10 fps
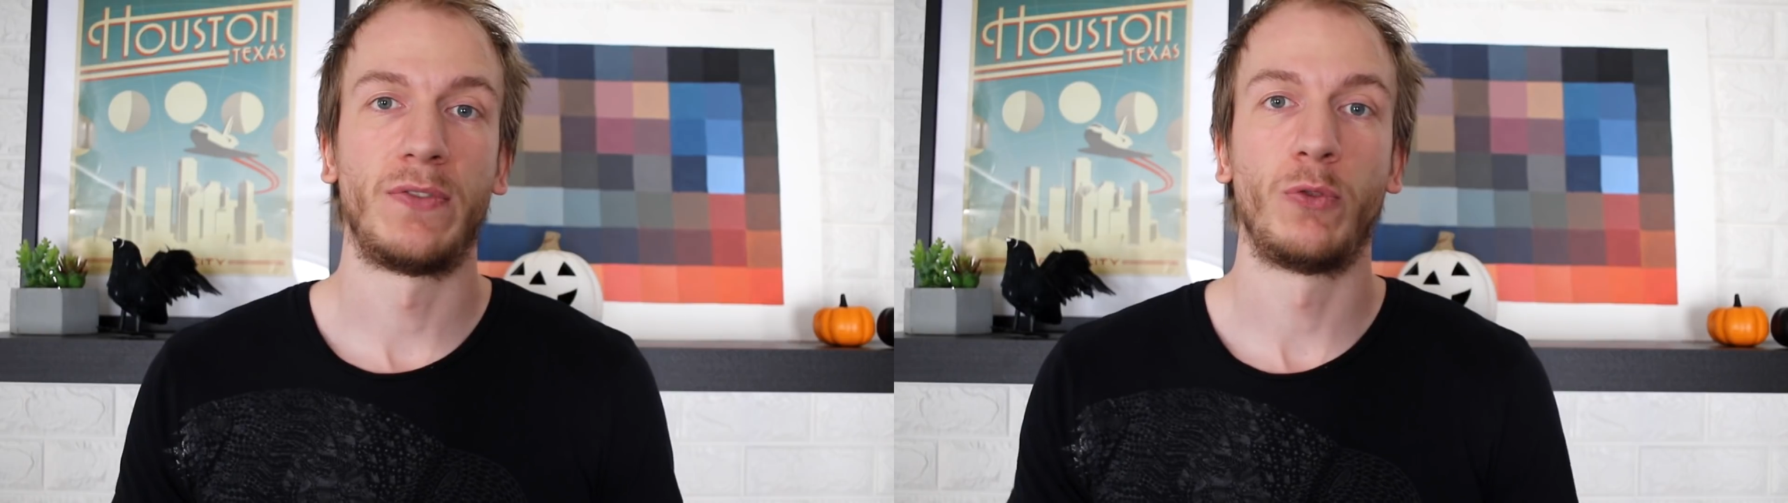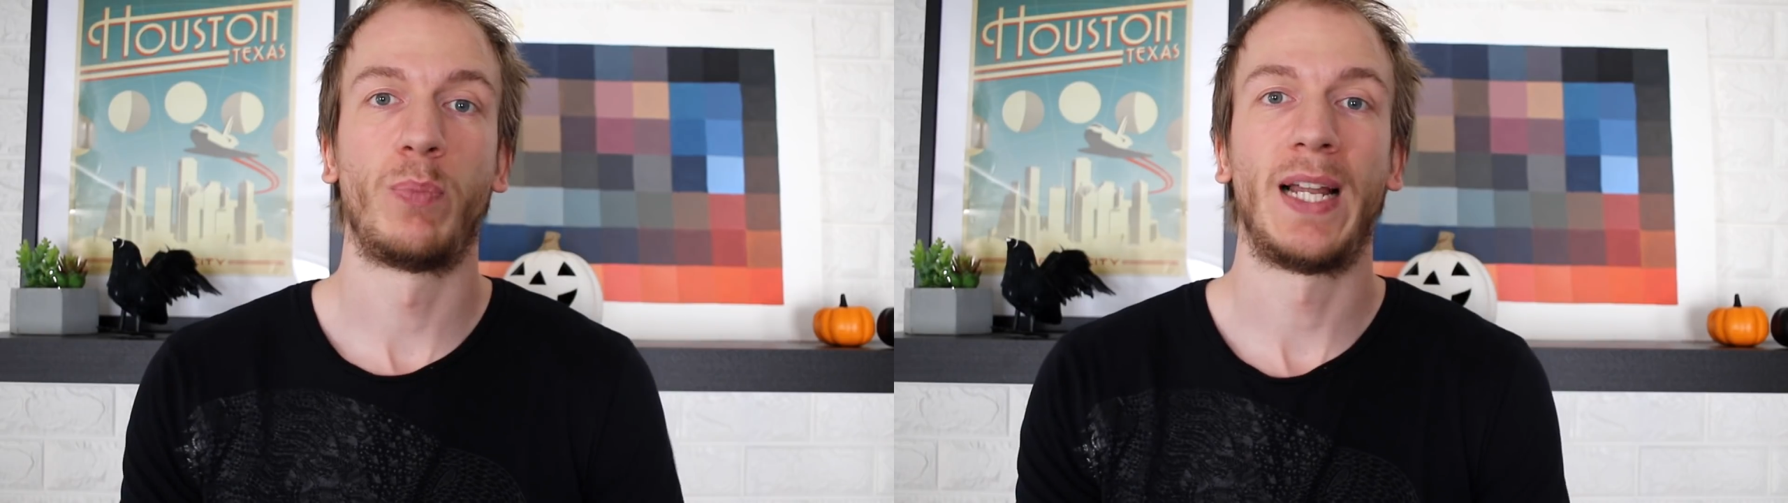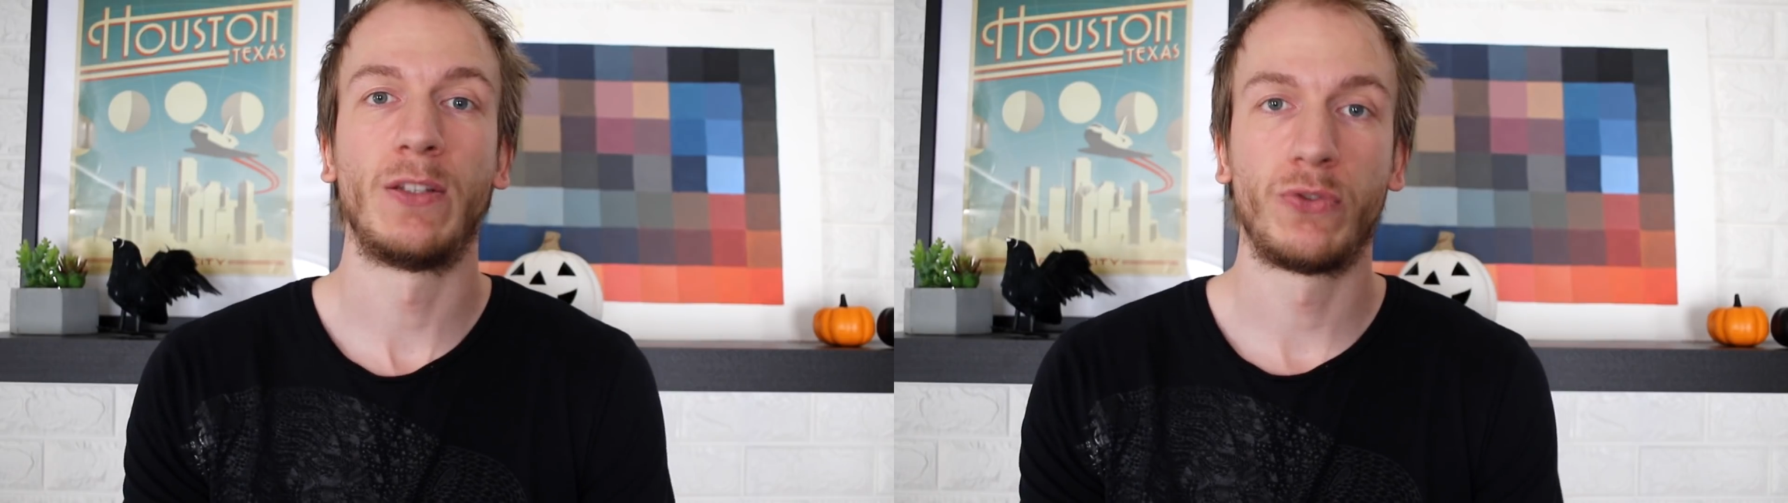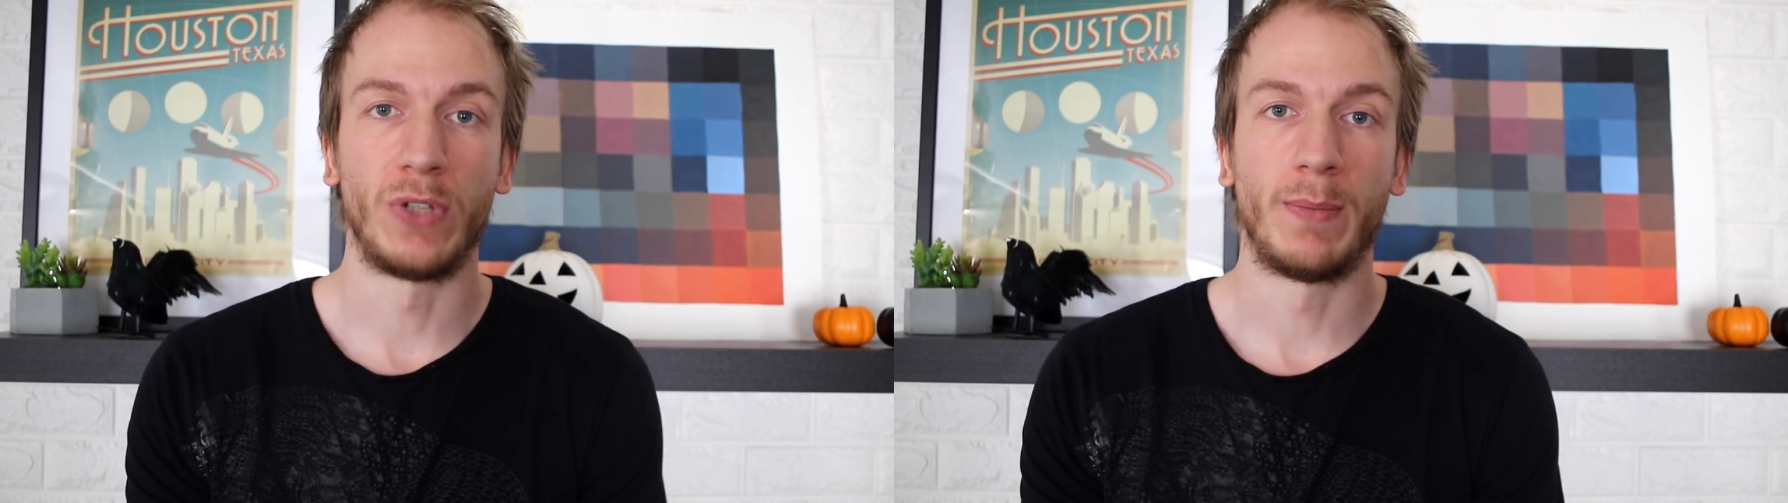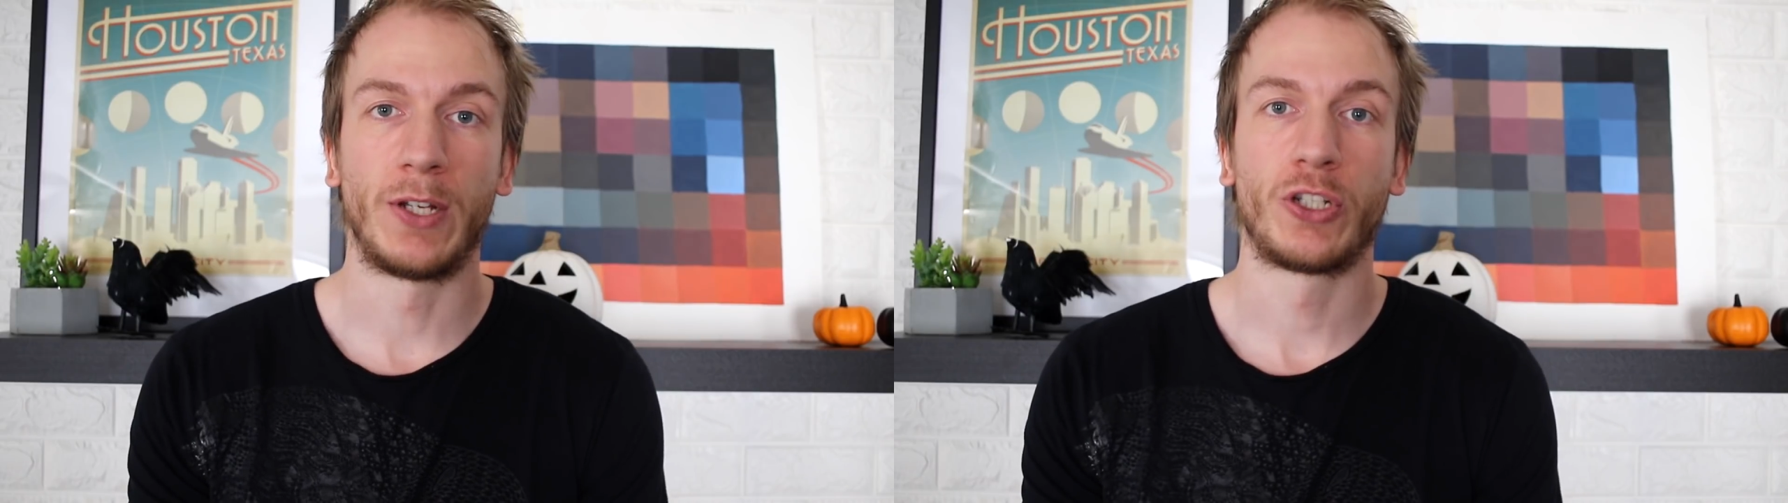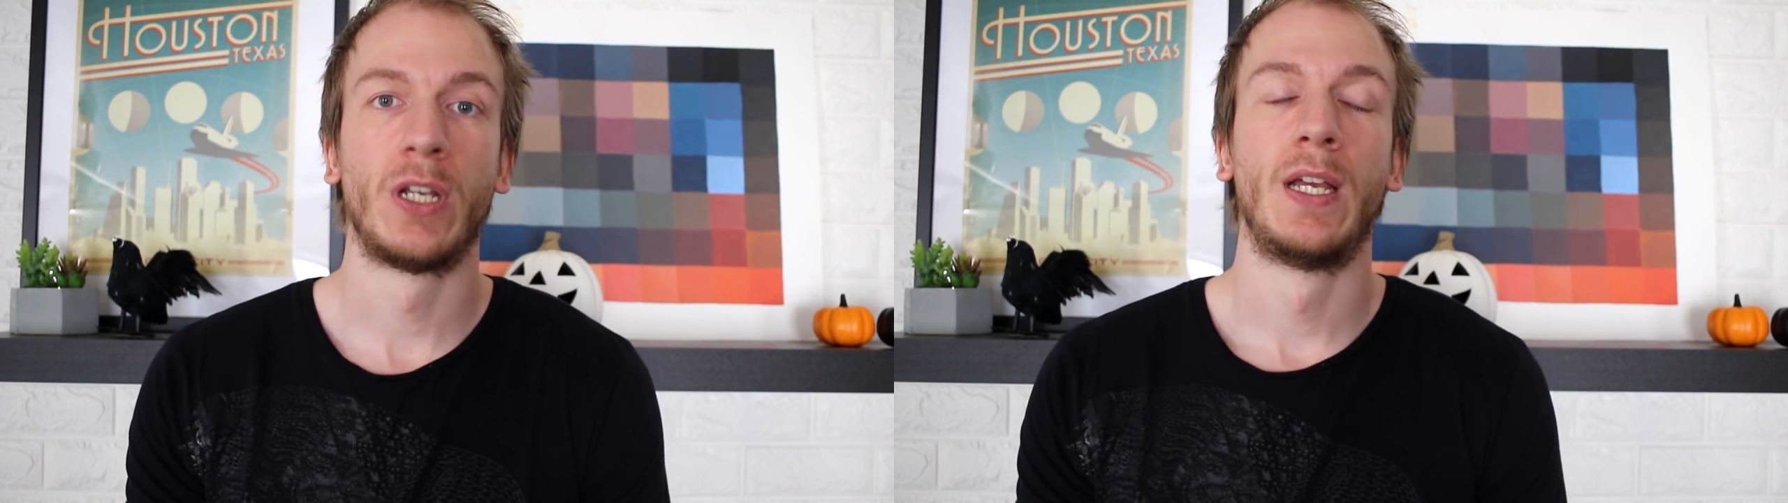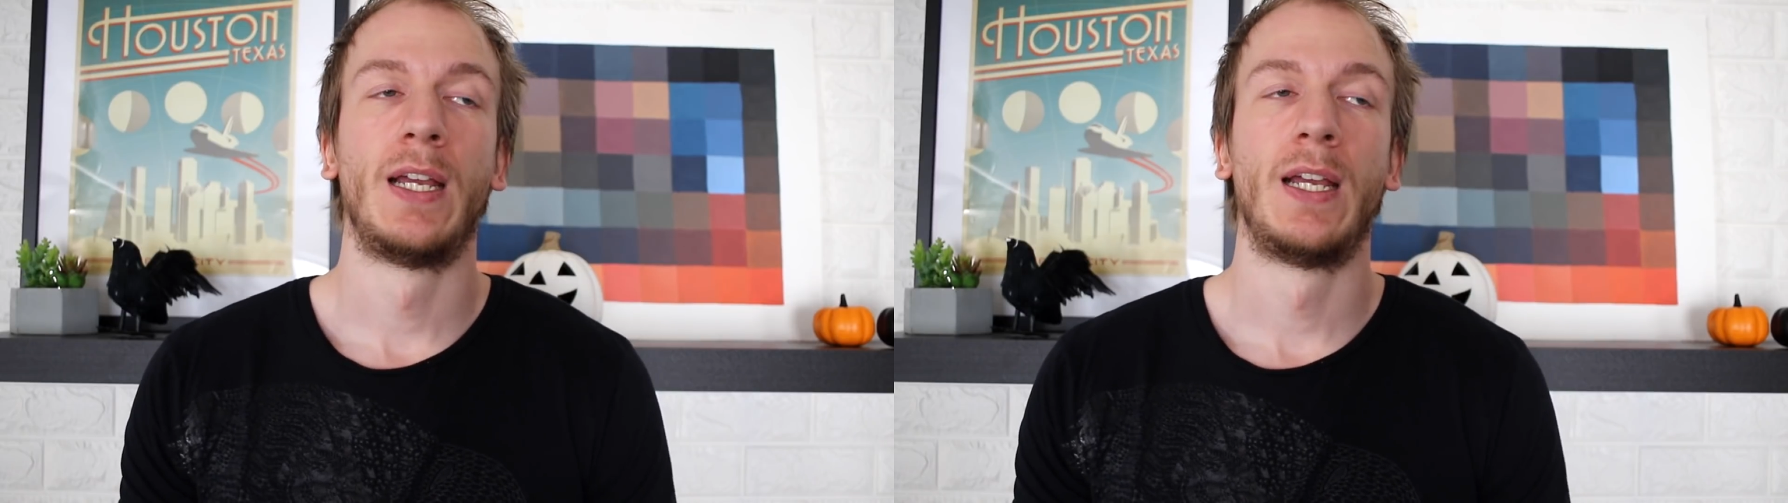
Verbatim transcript: if you plan to image